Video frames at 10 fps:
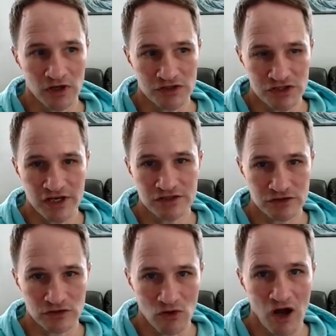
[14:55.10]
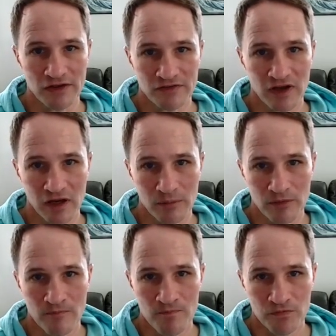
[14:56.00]
change the lot type
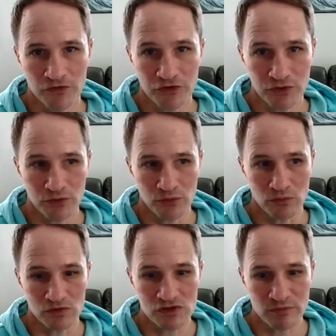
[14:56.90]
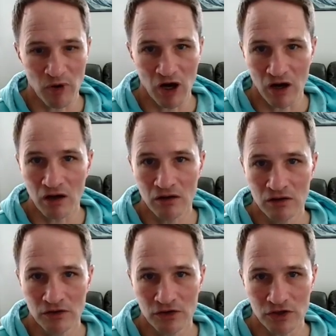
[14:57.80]
to spa,
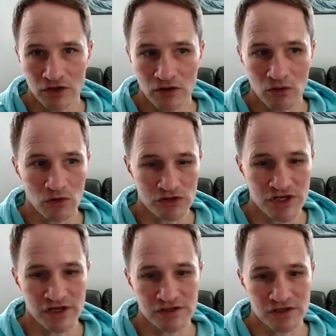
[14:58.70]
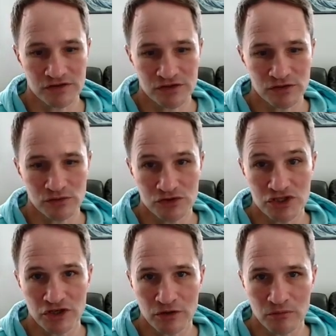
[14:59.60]
or change it to
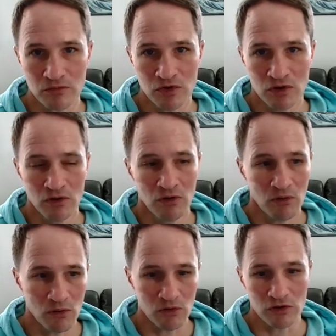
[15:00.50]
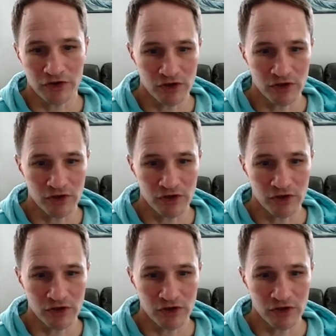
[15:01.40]
gym, or